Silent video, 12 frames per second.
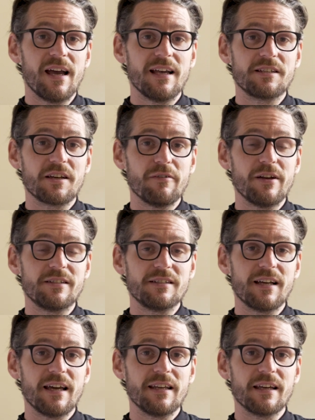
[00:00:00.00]
It's kind of
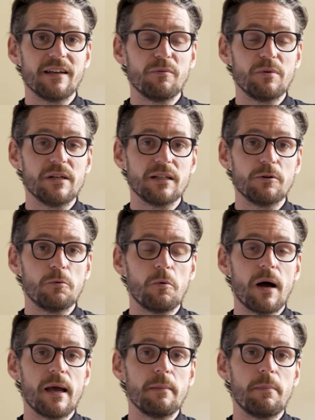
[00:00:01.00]
entertaining in a weird little
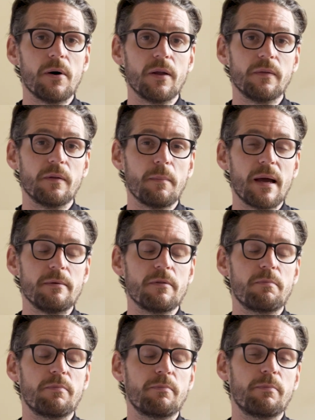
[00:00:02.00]
way, but the
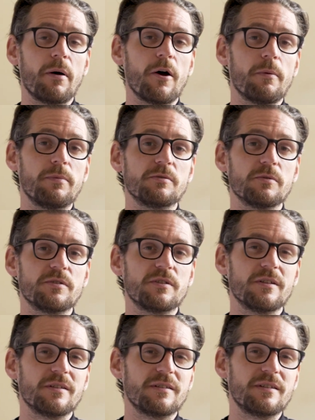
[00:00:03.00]
main purpose was
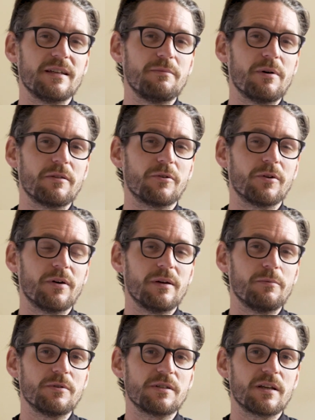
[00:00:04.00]
to see whether or not
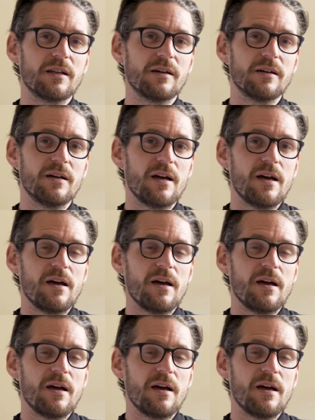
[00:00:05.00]
it was going to